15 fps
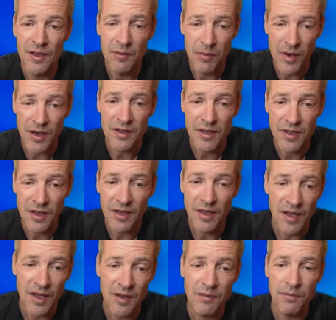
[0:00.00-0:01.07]
black did in the
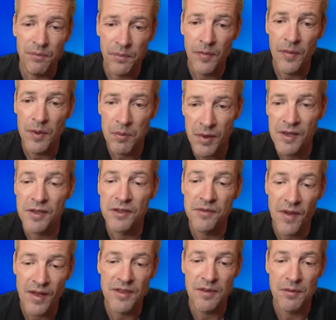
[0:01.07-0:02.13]
game, he played his
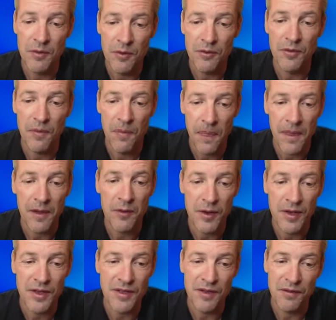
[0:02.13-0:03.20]
fancy move,
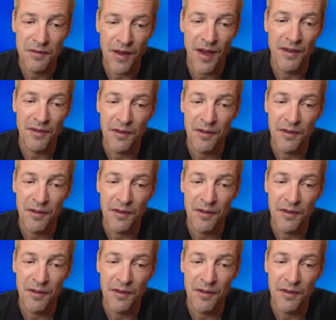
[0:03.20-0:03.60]
queen g5.